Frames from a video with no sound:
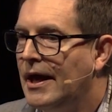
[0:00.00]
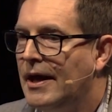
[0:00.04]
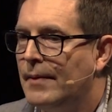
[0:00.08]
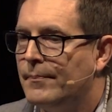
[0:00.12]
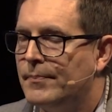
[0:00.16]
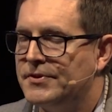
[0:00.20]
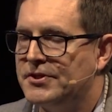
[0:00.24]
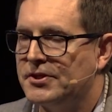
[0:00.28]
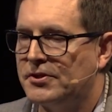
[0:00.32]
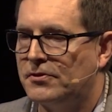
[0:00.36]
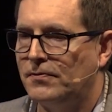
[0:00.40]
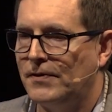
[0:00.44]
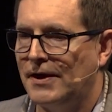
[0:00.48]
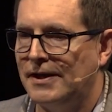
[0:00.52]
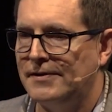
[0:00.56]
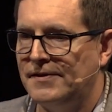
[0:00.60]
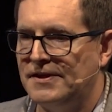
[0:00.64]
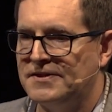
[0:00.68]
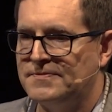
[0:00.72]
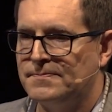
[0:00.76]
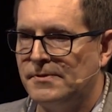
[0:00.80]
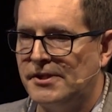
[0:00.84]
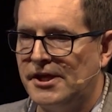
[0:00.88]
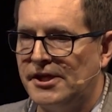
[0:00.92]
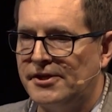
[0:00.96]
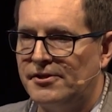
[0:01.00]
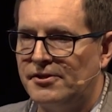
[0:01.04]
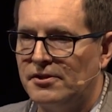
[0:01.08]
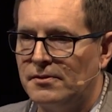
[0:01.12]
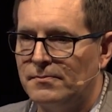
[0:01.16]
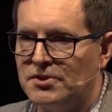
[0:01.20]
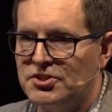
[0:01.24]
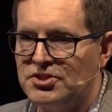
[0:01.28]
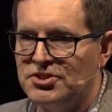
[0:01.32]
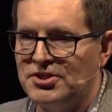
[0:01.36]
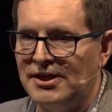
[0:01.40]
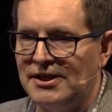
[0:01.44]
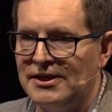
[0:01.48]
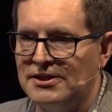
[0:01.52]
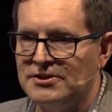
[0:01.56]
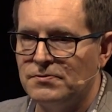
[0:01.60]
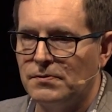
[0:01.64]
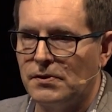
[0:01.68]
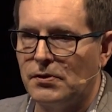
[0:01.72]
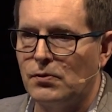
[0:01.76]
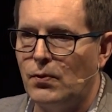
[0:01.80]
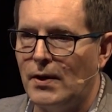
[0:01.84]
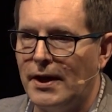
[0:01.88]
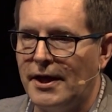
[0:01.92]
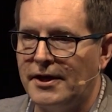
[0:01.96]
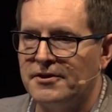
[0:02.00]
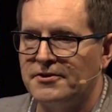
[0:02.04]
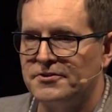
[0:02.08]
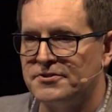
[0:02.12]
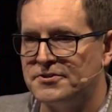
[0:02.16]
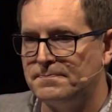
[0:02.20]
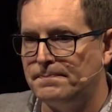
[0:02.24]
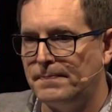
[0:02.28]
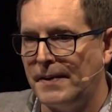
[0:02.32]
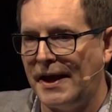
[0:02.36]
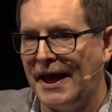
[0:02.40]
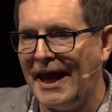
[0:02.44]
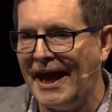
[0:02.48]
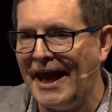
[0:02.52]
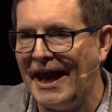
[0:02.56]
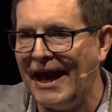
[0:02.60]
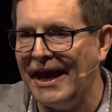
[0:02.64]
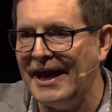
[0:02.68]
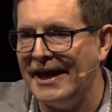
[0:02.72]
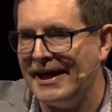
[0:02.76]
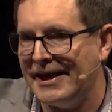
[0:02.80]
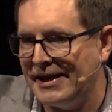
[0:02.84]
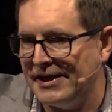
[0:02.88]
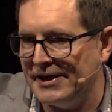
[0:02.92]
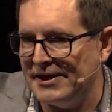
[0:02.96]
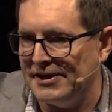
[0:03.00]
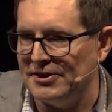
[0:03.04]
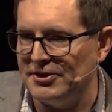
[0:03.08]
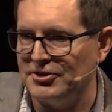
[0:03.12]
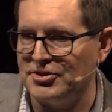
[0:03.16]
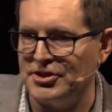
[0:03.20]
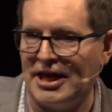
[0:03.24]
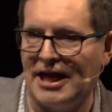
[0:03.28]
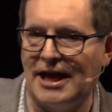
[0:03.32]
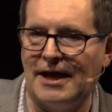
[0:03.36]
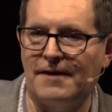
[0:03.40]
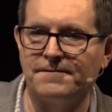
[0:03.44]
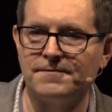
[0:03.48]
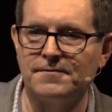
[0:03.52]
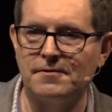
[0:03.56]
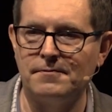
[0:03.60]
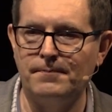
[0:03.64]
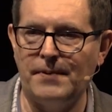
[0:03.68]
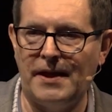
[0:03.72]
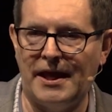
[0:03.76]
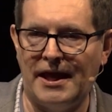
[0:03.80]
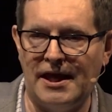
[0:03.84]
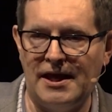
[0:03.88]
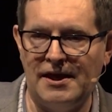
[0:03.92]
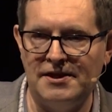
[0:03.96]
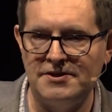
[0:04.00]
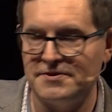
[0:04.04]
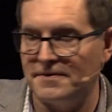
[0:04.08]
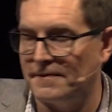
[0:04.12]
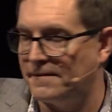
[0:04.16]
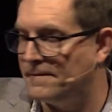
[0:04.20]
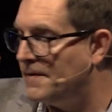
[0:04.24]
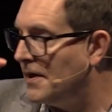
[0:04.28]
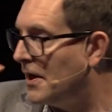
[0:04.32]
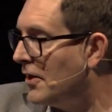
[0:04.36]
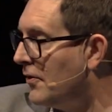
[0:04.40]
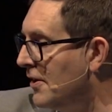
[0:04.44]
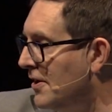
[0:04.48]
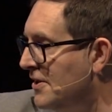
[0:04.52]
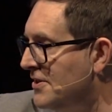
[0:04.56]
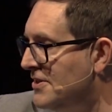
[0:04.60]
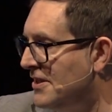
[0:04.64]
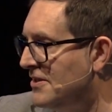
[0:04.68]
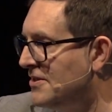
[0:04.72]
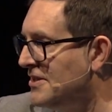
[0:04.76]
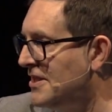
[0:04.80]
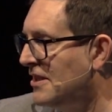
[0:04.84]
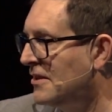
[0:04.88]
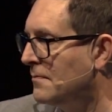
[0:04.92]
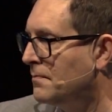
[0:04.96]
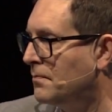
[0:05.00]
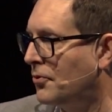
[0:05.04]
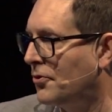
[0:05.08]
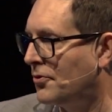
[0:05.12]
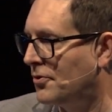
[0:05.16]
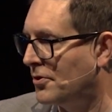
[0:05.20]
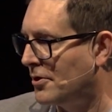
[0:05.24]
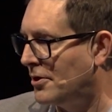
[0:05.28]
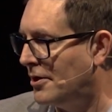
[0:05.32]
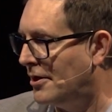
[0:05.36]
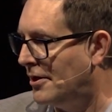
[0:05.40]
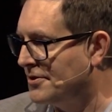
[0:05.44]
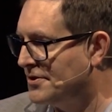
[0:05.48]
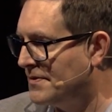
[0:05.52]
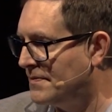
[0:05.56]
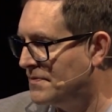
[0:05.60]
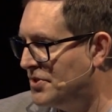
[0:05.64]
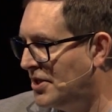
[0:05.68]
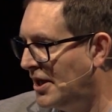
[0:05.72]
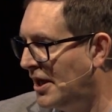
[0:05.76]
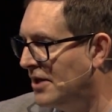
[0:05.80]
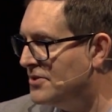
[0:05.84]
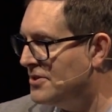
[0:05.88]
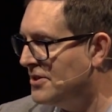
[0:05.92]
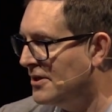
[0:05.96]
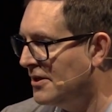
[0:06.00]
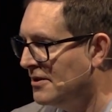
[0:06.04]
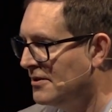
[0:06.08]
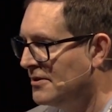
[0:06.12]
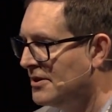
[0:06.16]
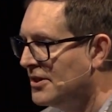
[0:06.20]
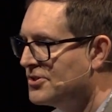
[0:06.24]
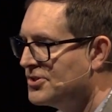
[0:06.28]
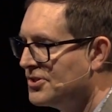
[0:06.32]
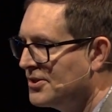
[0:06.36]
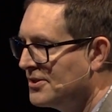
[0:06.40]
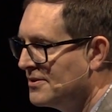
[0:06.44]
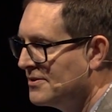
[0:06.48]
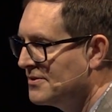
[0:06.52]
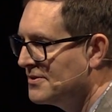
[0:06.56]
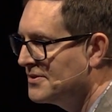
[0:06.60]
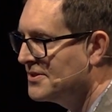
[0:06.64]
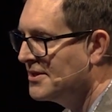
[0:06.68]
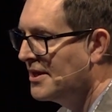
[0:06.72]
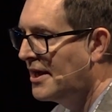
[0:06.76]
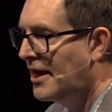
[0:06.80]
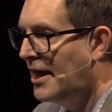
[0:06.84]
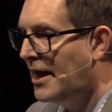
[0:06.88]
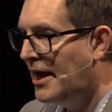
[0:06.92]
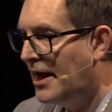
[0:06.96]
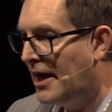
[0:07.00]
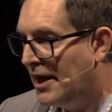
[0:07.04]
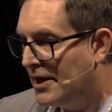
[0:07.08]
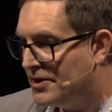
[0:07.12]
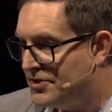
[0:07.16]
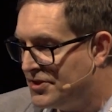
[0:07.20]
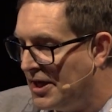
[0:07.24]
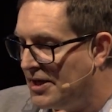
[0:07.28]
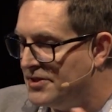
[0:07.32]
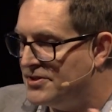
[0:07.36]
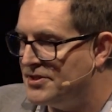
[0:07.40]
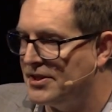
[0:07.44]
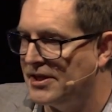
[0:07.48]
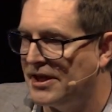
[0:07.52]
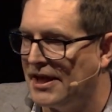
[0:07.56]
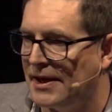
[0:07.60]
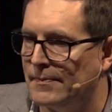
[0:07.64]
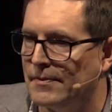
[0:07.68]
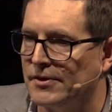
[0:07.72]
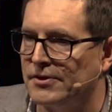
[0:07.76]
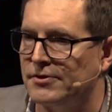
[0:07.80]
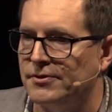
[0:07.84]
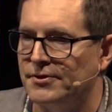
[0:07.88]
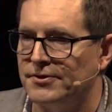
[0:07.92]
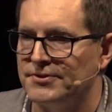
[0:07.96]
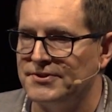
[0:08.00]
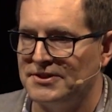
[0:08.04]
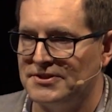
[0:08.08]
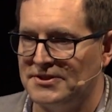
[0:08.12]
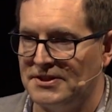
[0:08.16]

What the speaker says: But to create these molecular machines requires page after page of very detailed protocols of changing conditions, changing chemicals.